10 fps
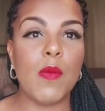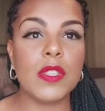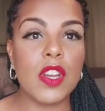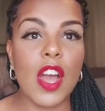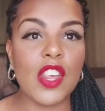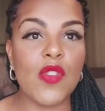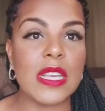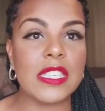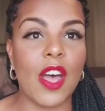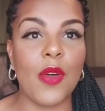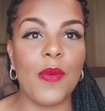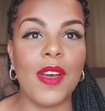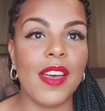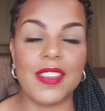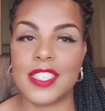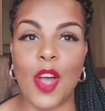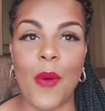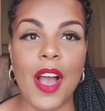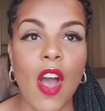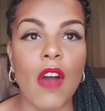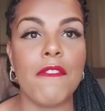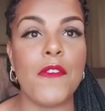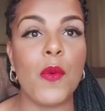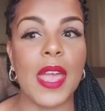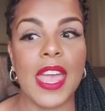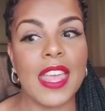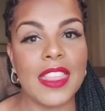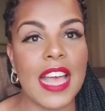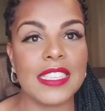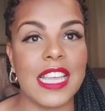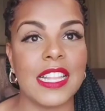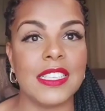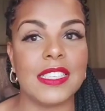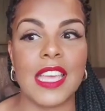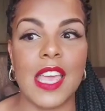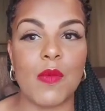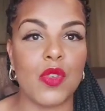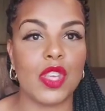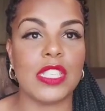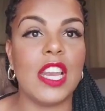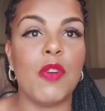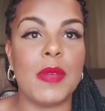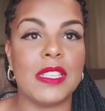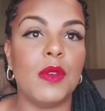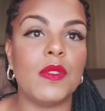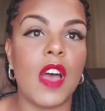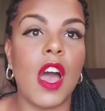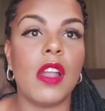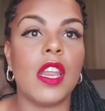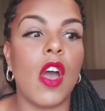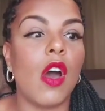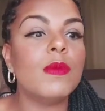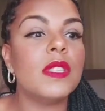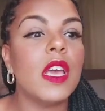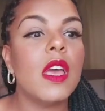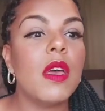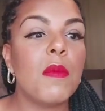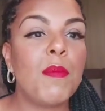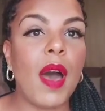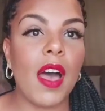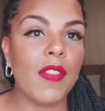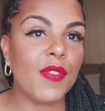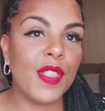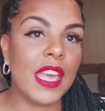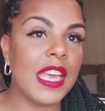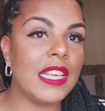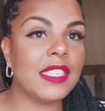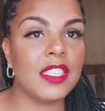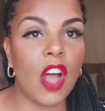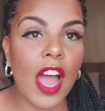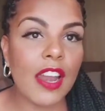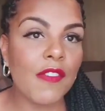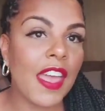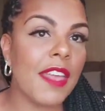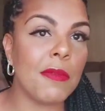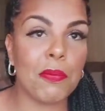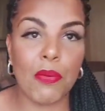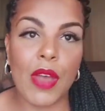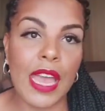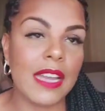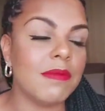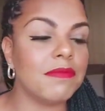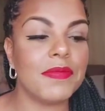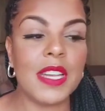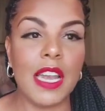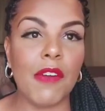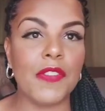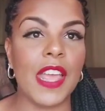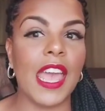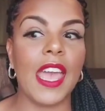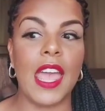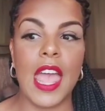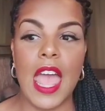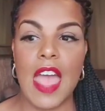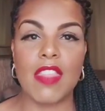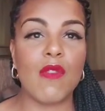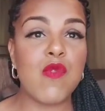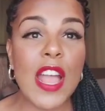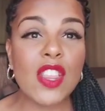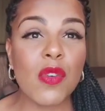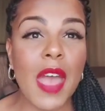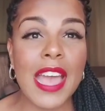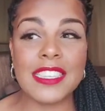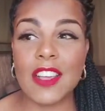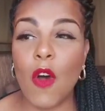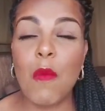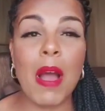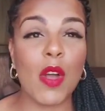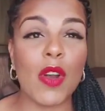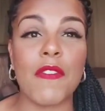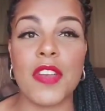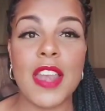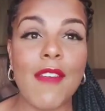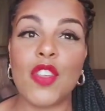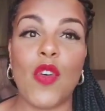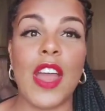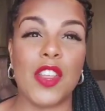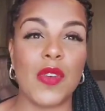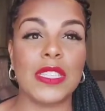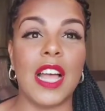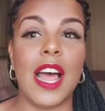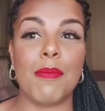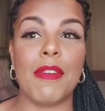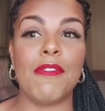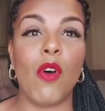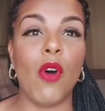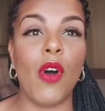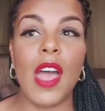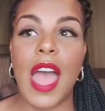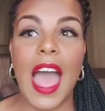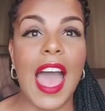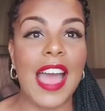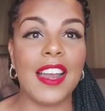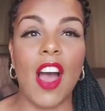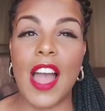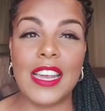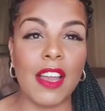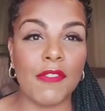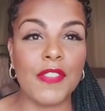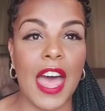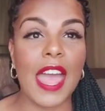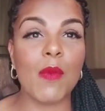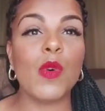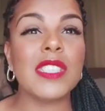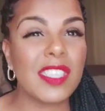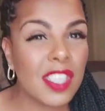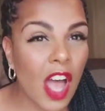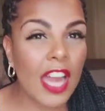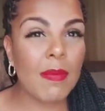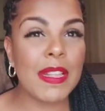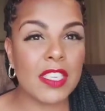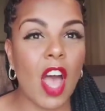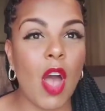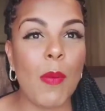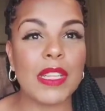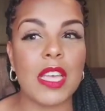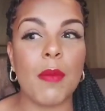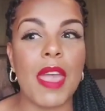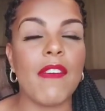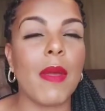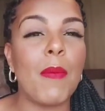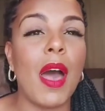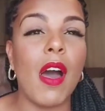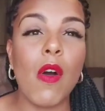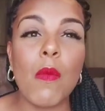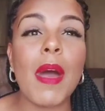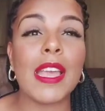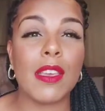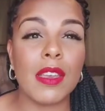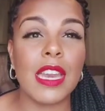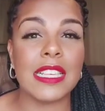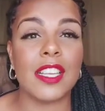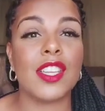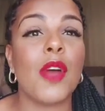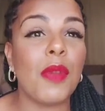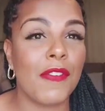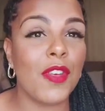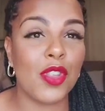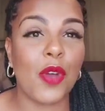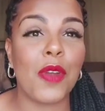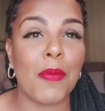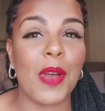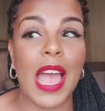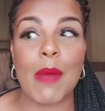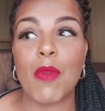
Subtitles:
It was a nice dress though, so I can't fault it in that sense. It was just a little bit too tight on the arms, but the style of it, the print, loved it. The red dress, oh my God, I've never tried a dress like that before, and I loved that. It was a tiny bit tight on my tummy area, but oh my goodness, I don't know if it showed up on